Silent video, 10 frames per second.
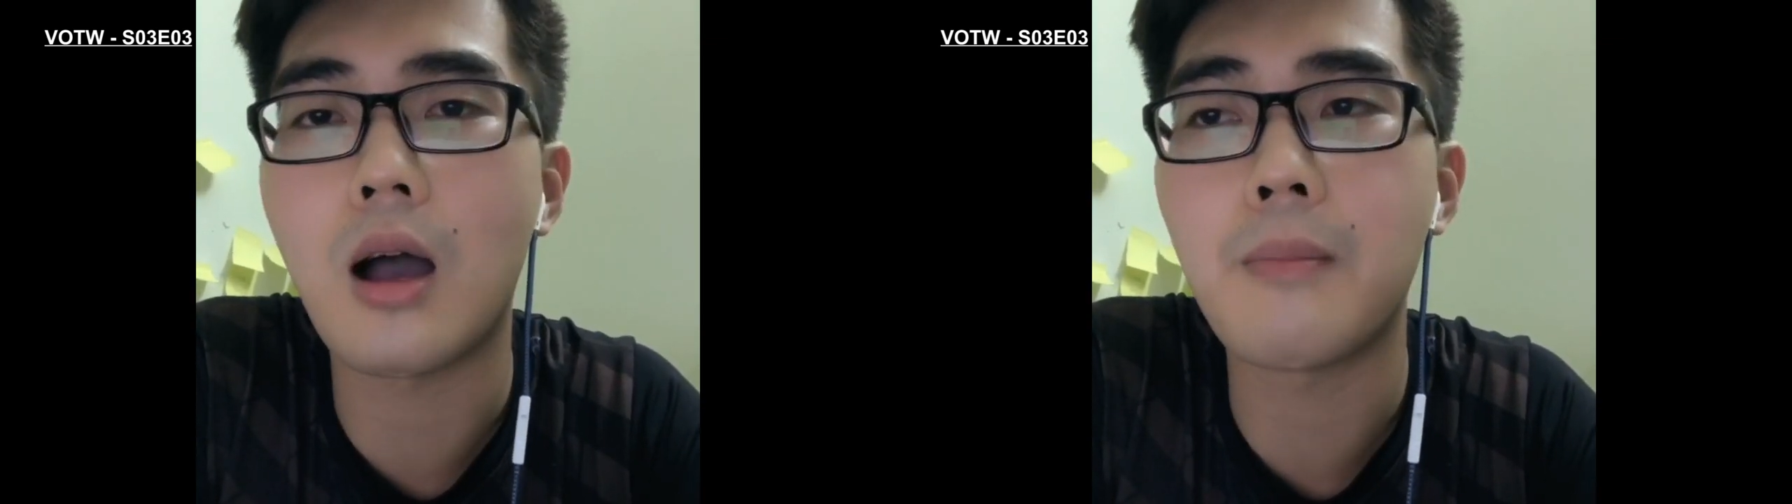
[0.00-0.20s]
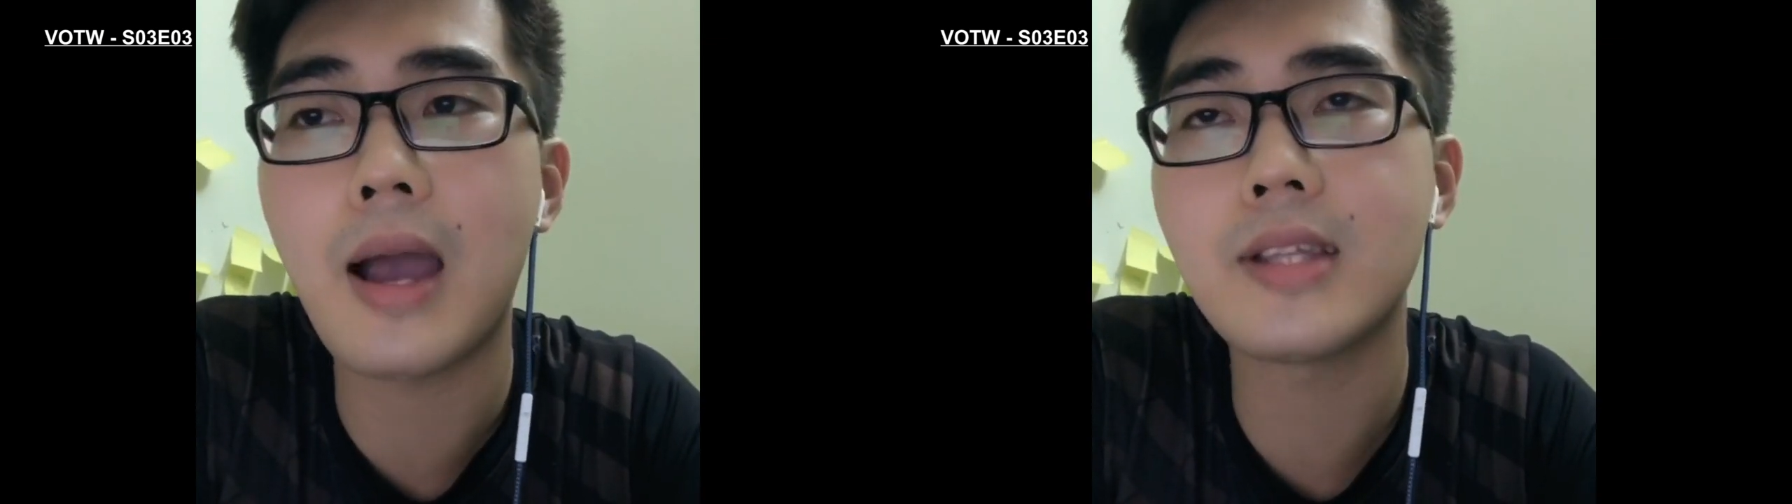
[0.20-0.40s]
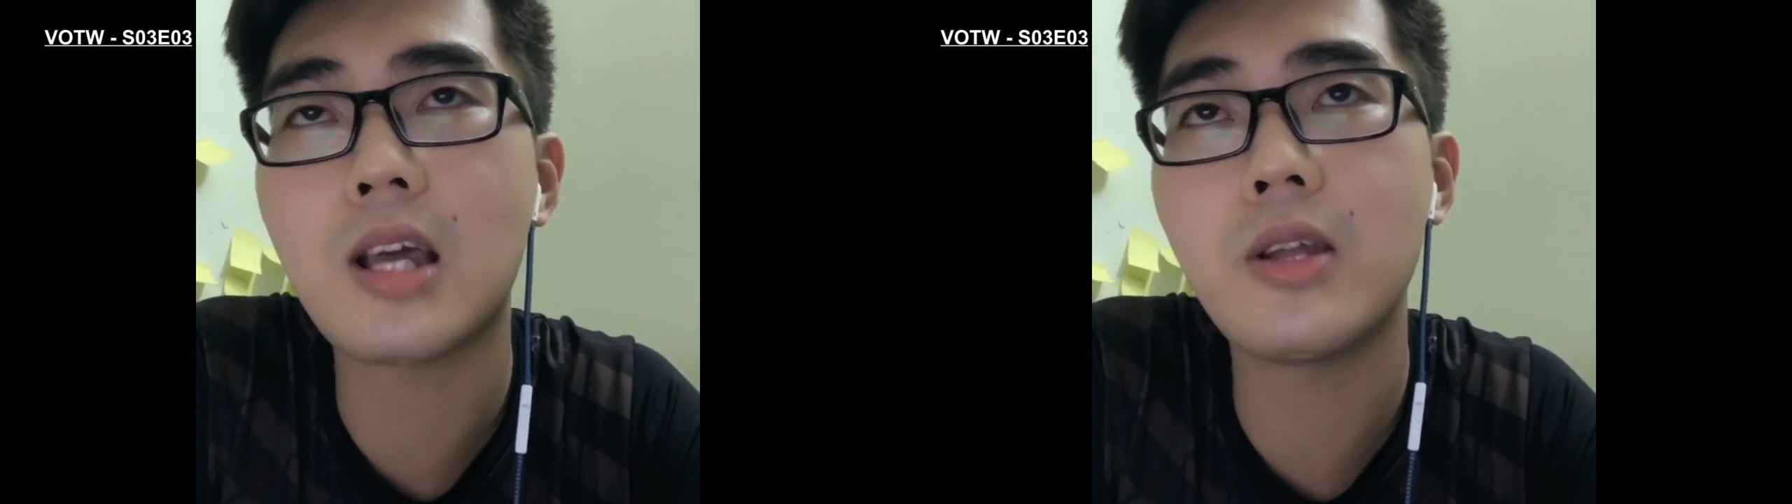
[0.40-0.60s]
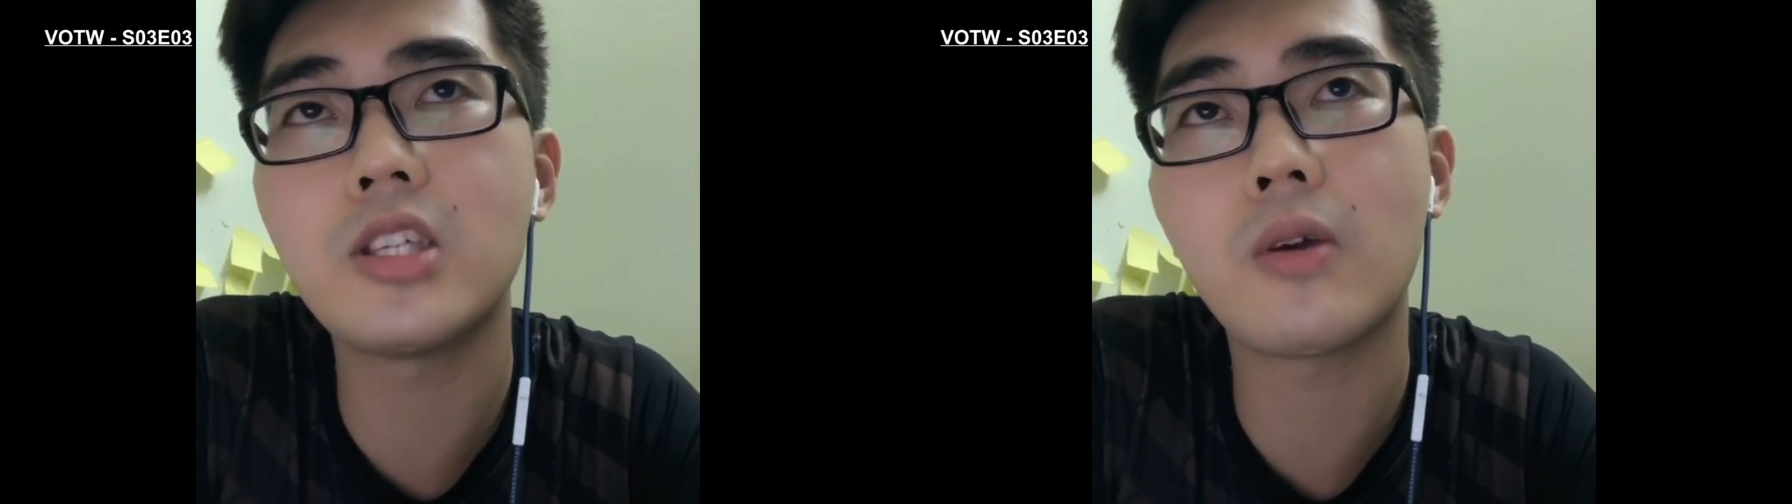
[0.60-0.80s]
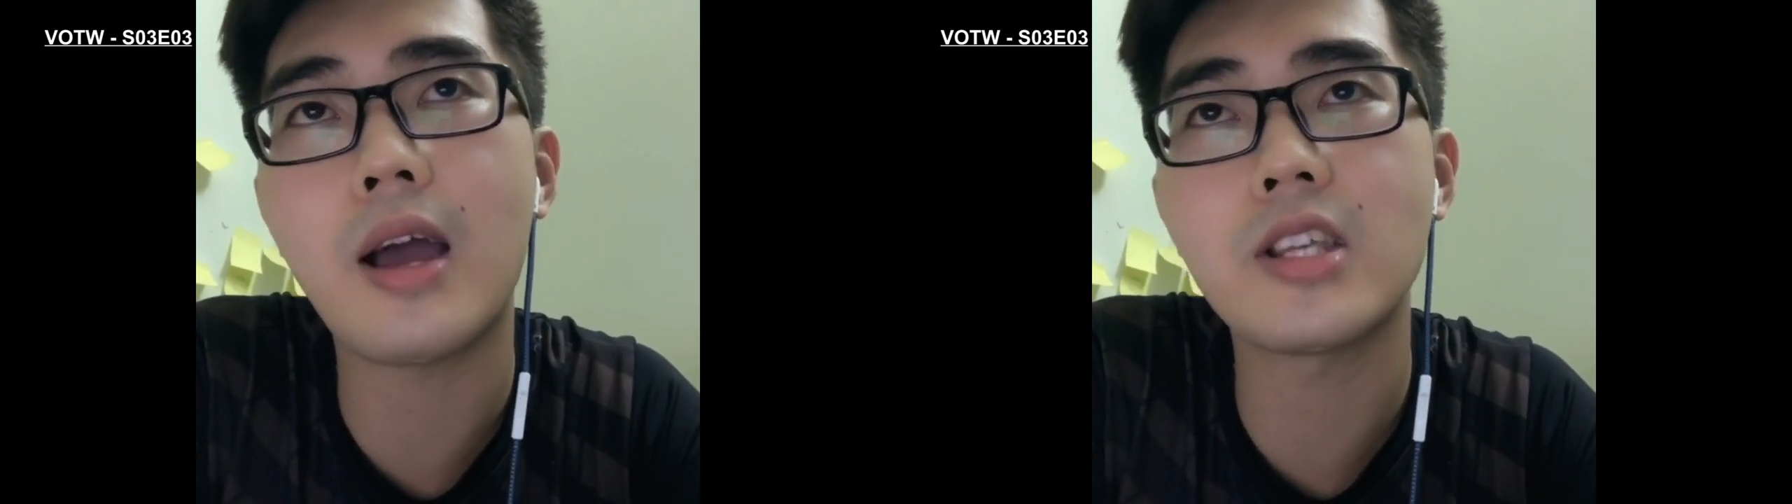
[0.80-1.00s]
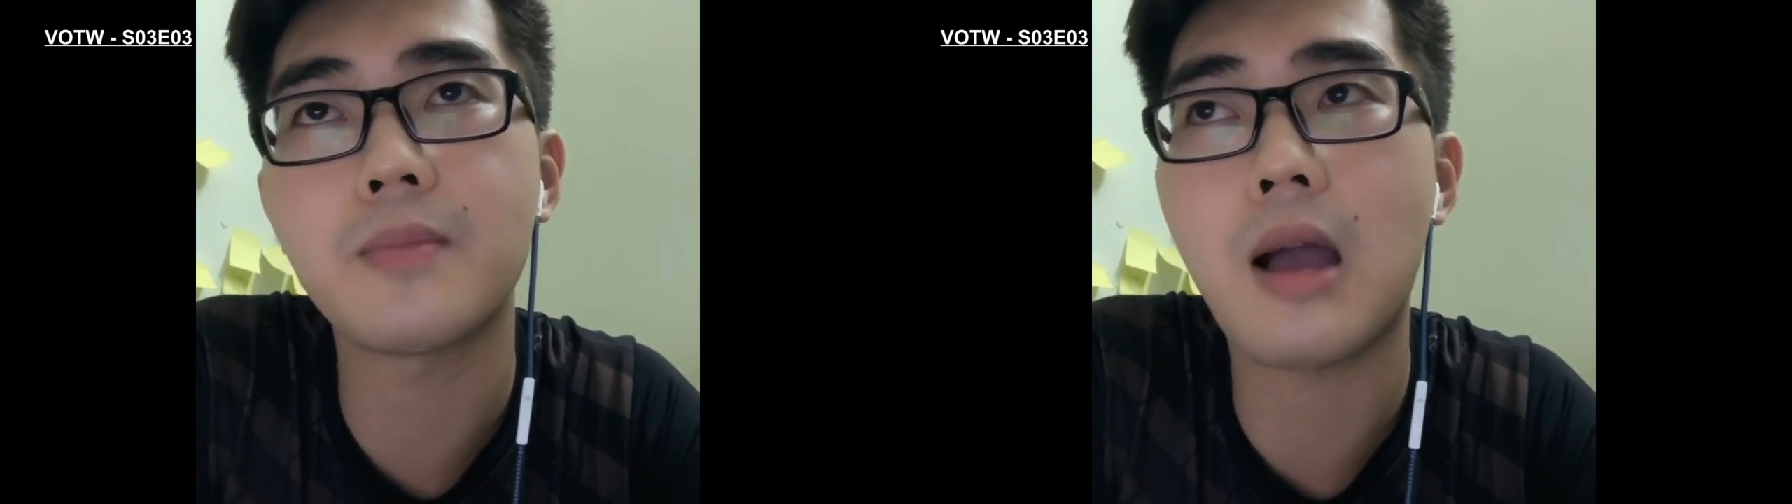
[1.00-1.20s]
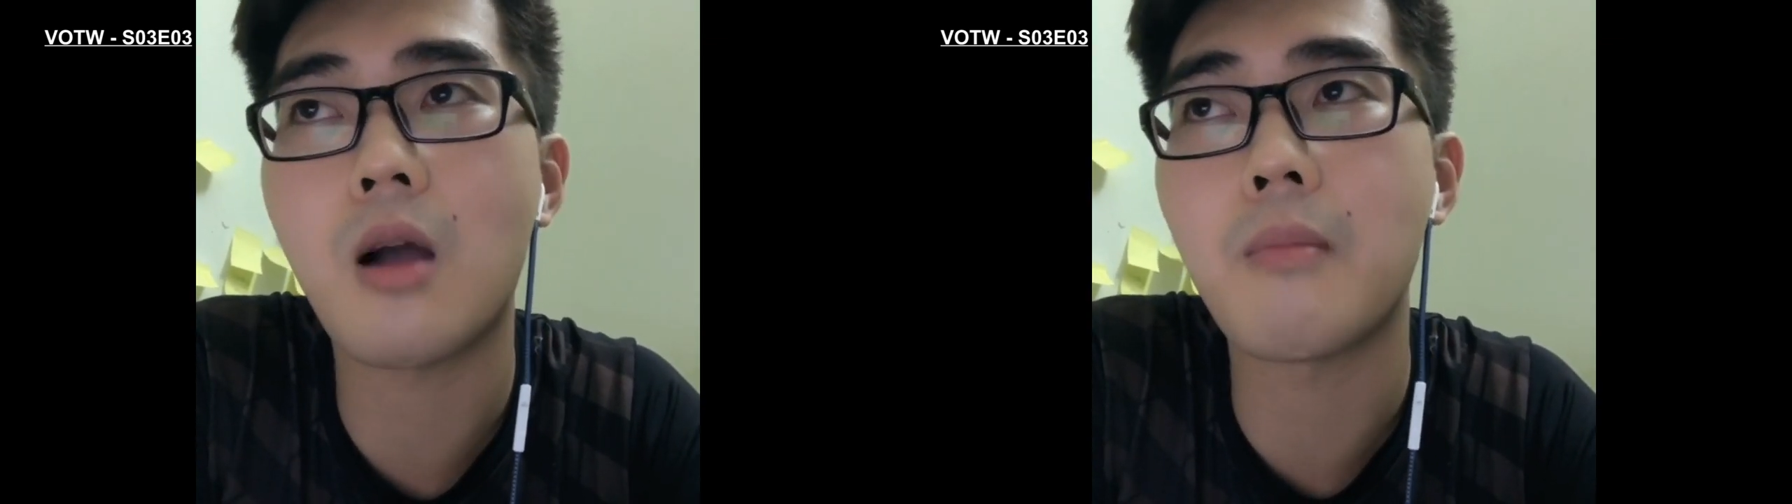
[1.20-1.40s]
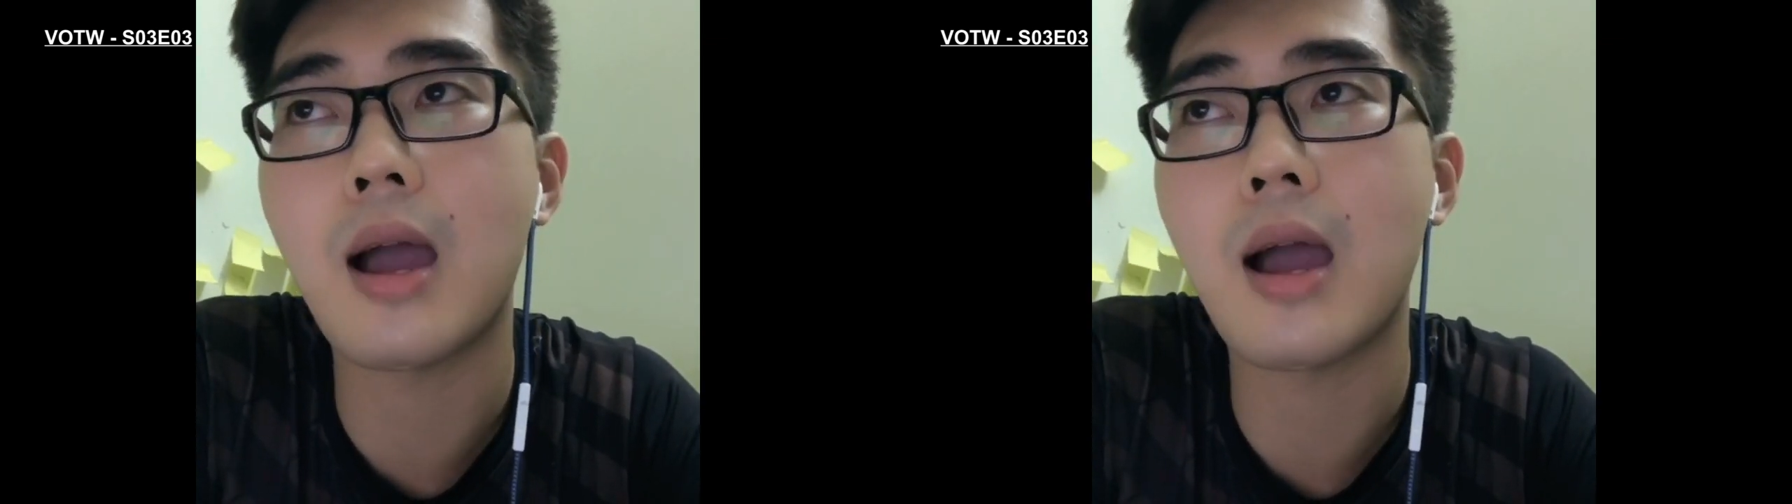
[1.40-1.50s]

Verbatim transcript: uh, by telling you guys about